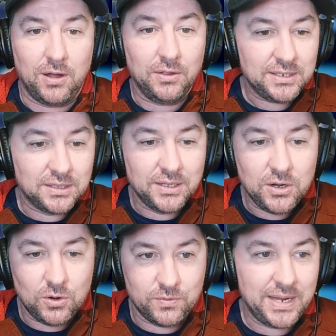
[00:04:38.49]
All these
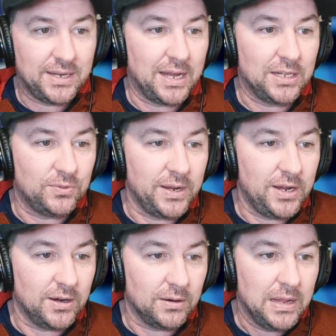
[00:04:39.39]
little green dots right
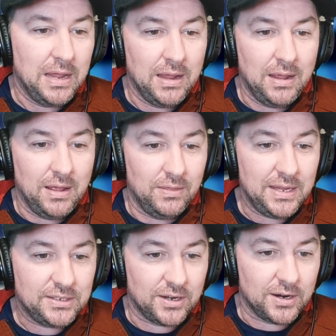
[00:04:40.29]
here.
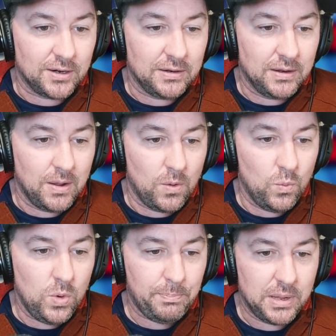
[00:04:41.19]
These are
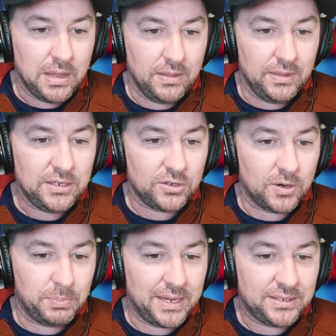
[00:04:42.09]
whoop. These
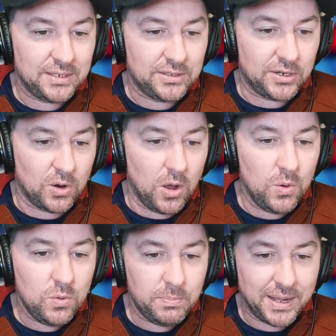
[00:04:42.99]
are places that are
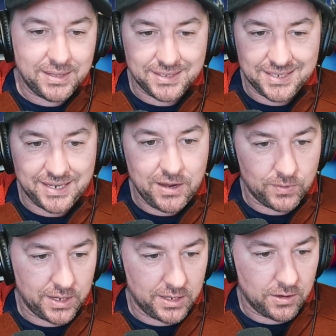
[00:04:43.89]
owned by the state
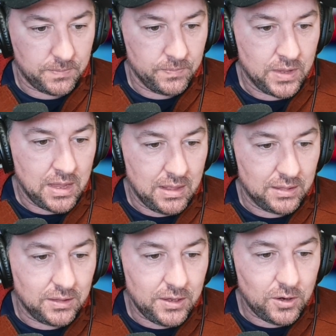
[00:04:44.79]
right now
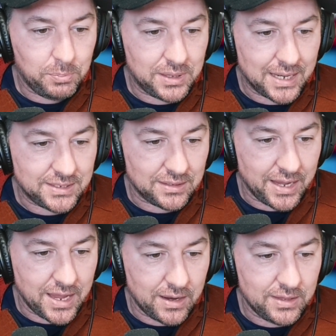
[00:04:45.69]
little plots of
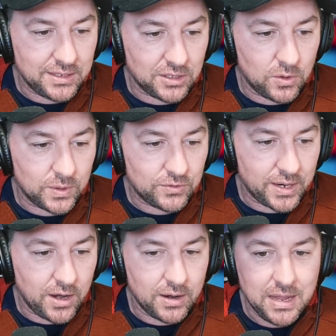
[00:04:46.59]
land, these little ones
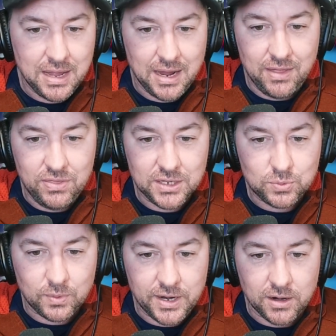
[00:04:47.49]
right here, and
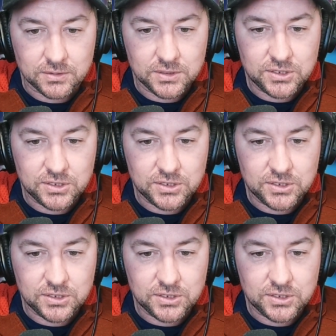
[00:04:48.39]
this one right here.